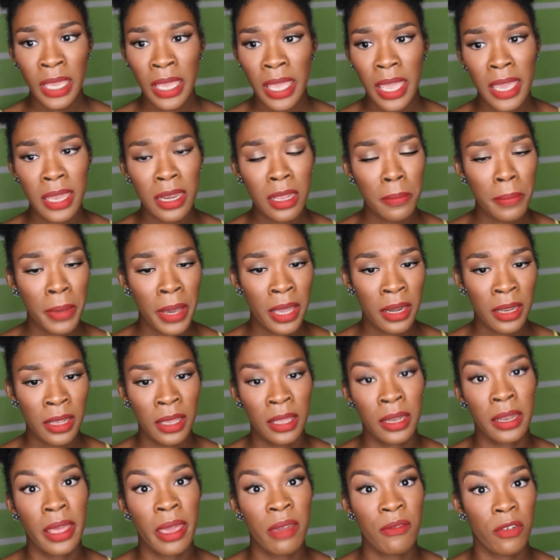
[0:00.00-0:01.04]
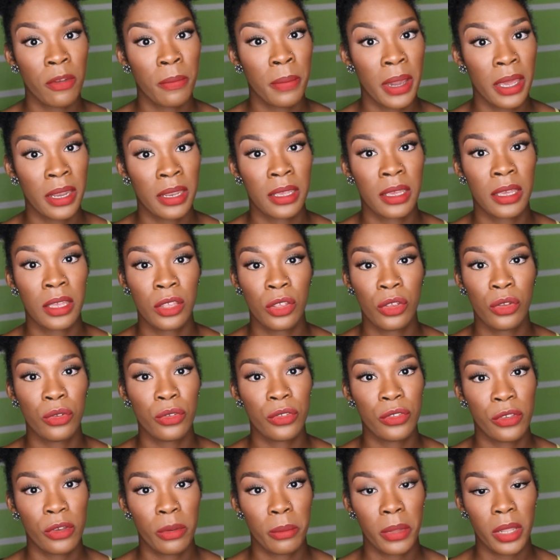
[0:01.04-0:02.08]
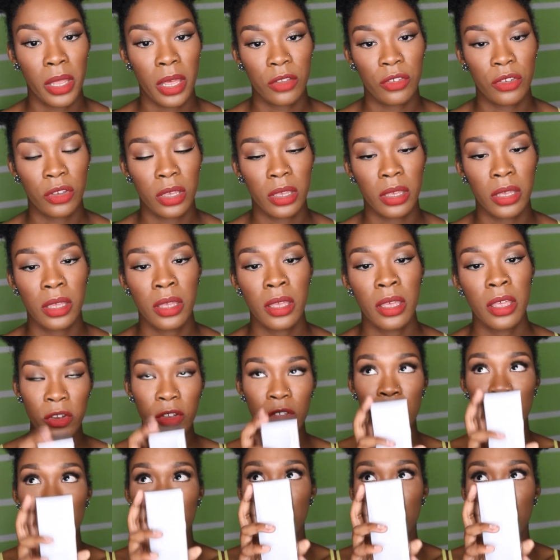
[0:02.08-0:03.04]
anybody and everybody can use Dermalogica. First